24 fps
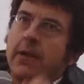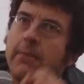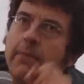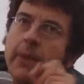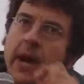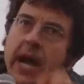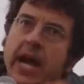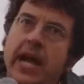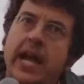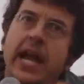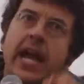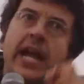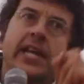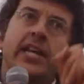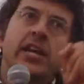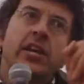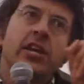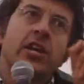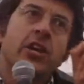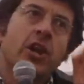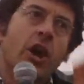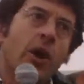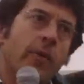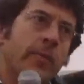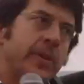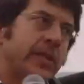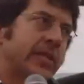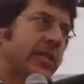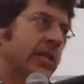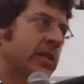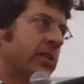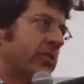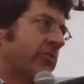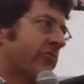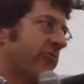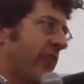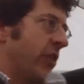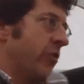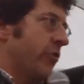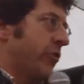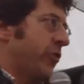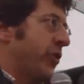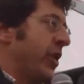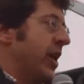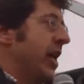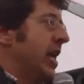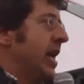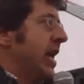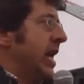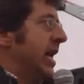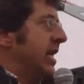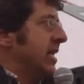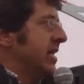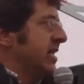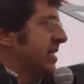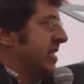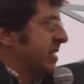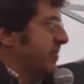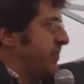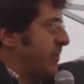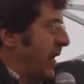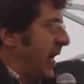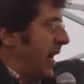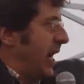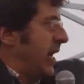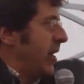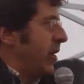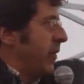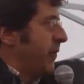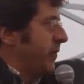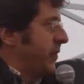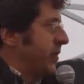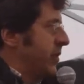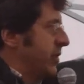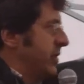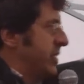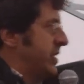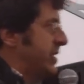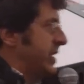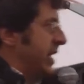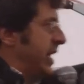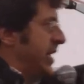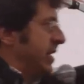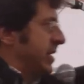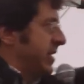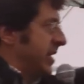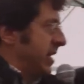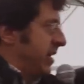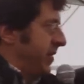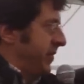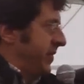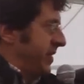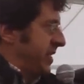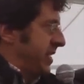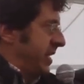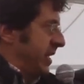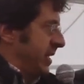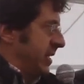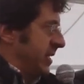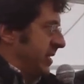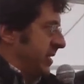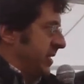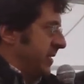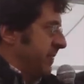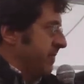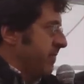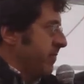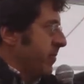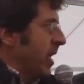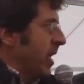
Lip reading: by a concomitant growth in the supply of goods and services.